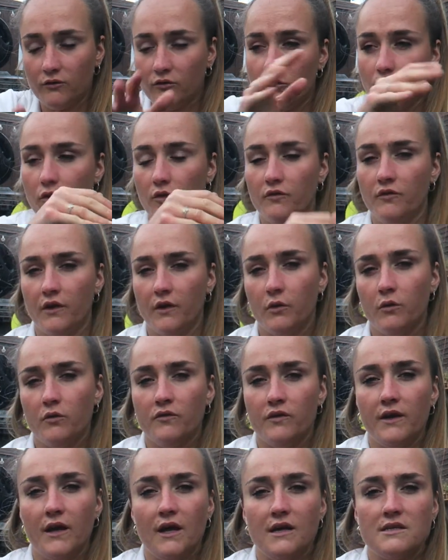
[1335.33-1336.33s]
took a video of
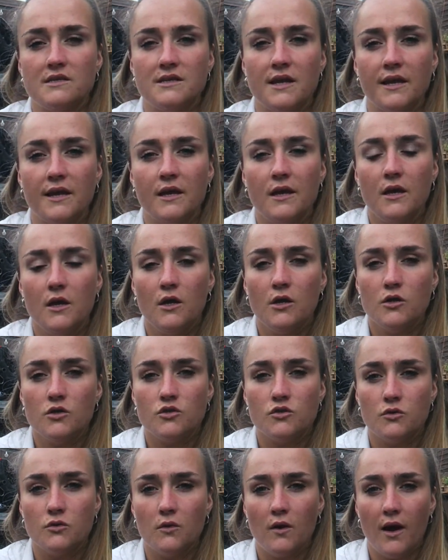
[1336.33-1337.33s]
it last night,
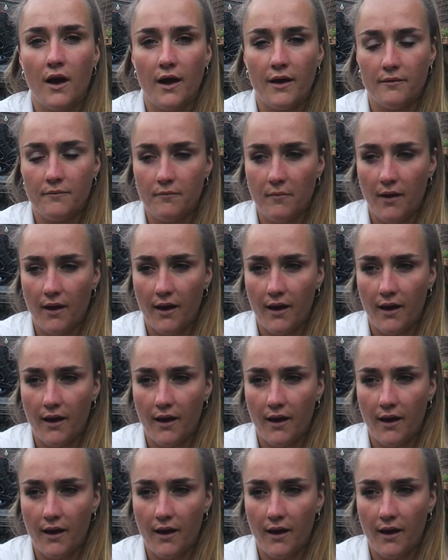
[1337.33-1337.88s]
so I